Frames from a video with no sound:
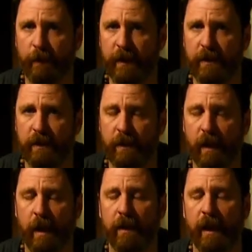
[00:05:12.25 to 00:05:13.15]
pieces
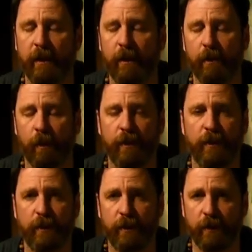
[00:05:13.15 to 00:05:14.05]
that you're going
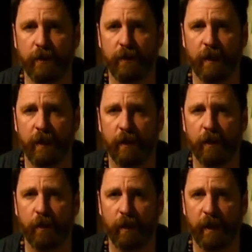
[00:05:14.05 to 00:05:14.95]
to use
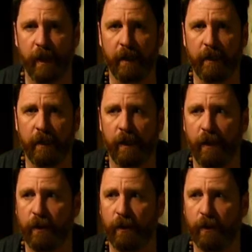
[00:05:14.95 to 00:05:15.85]
to create
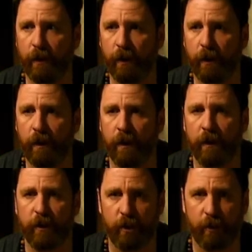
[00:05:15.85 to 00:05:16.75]
your
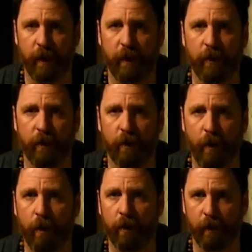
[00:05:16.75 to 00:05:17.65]
string, your
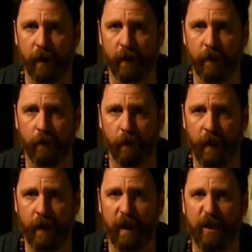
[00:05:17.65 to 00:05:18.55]
cord width,
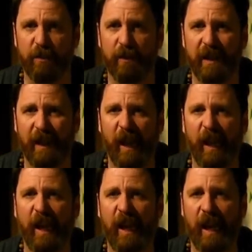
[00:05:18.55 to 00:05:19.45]
okay? And you need a
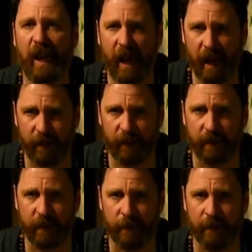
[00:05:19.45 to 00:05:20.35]
lot of it.